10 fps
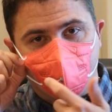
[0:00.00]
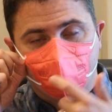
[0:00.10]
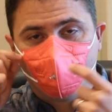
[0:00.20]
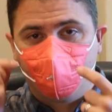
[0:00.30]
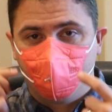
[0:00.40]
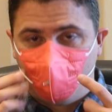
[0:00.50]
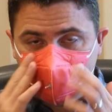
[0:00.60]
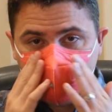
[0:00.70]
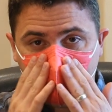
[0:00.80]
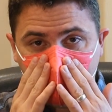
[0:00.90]
And then what you want
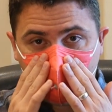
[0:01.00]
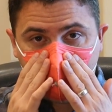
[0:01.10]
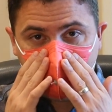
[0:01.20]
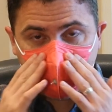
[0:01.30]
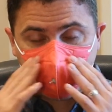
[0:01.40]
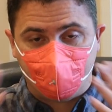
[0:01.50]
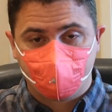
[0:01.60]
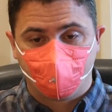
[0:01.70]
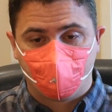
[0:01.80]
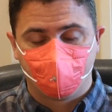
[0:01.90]
to do while you're wearing the
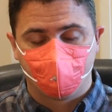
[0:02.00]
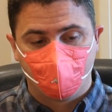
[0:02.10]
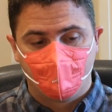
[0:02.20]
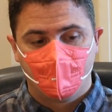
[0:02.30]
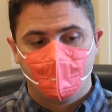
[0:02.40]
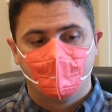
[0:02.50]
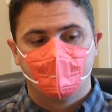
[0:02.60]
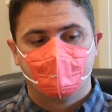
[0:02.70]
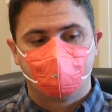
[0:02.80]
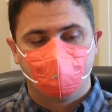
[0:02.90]
mask without doing it,
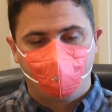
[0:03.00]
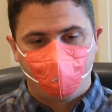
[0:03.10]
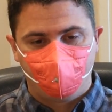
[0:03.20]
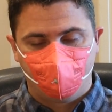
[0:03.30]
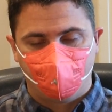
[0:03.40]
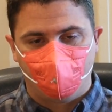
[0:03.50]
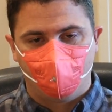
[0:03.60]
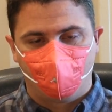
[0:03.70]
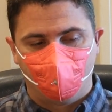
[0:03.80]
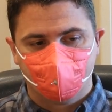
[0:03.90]
see if you feel that
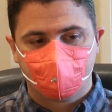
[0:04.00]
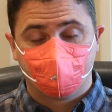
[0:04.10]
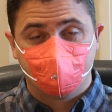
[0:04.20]
anywhere else.